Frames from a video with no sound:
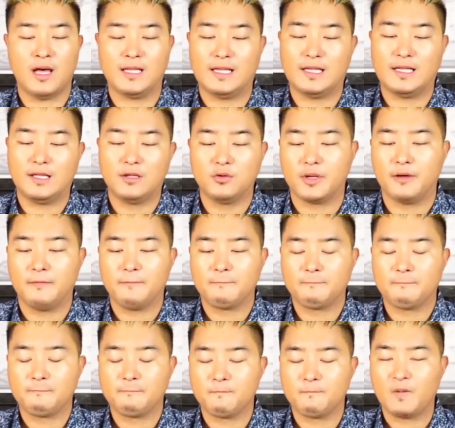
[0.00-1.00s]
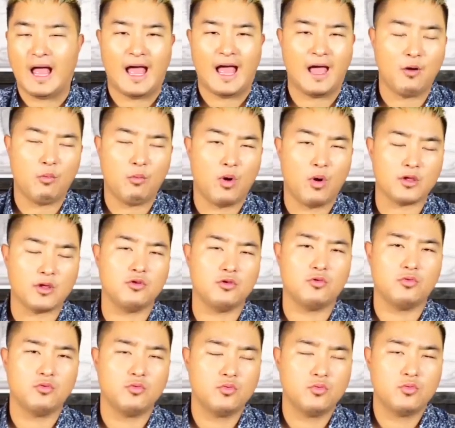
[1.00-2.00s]
hallelujah, I want
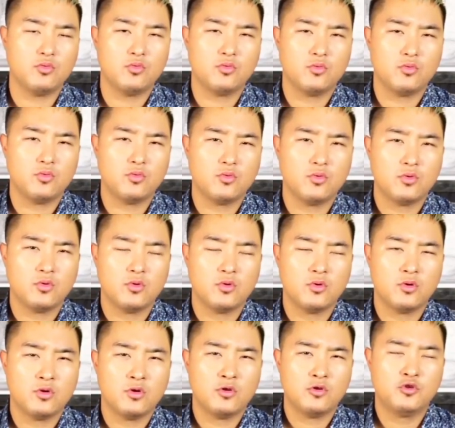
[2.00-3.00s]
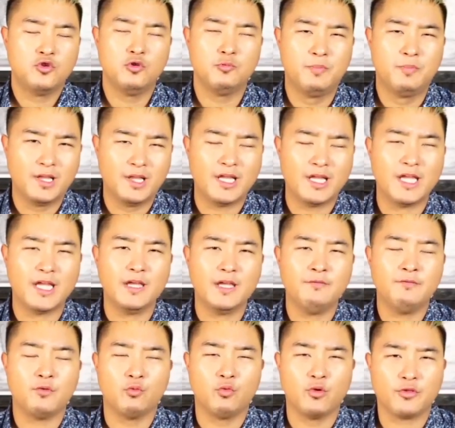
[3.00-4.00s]
you to
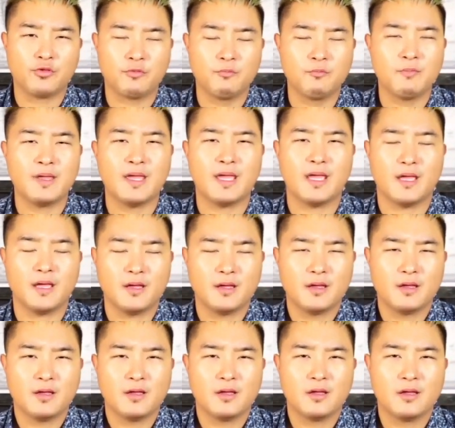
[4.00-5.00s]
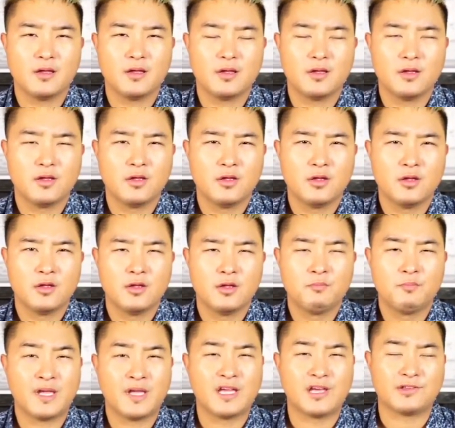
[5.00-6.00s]
believe with me,
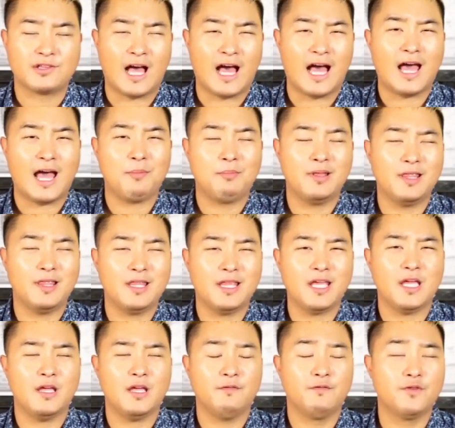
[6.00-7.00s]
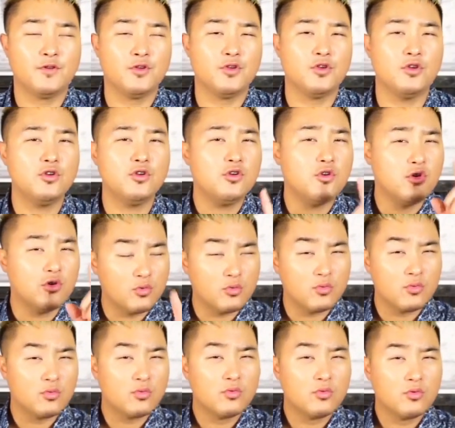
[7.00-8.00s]
because I believe you
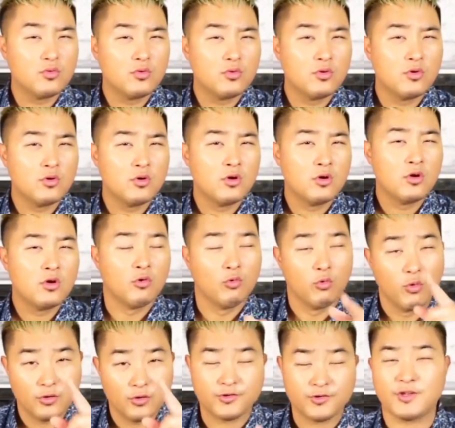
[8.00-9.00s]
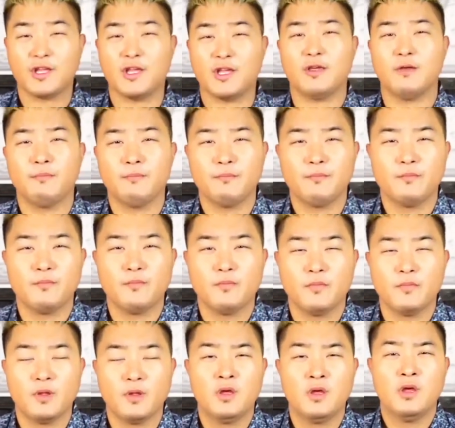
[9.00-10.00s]
will see.
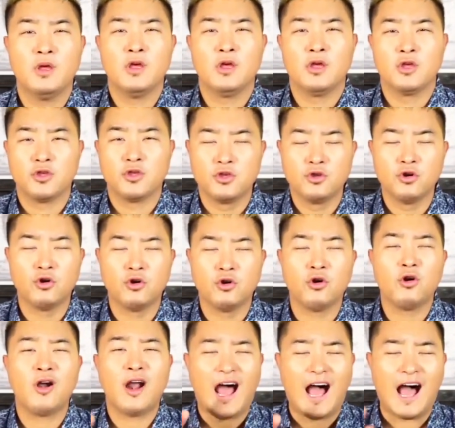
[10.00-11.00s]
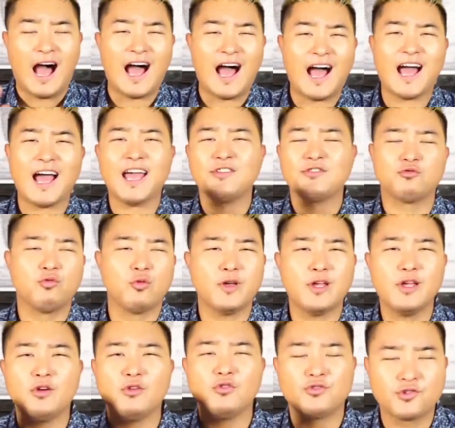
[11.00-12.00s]
Your eyes
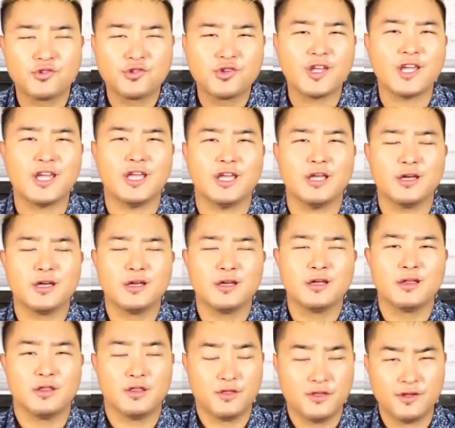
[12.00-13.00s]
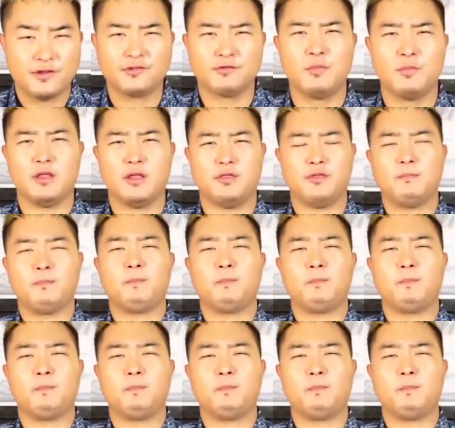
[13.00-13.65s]
will see this month.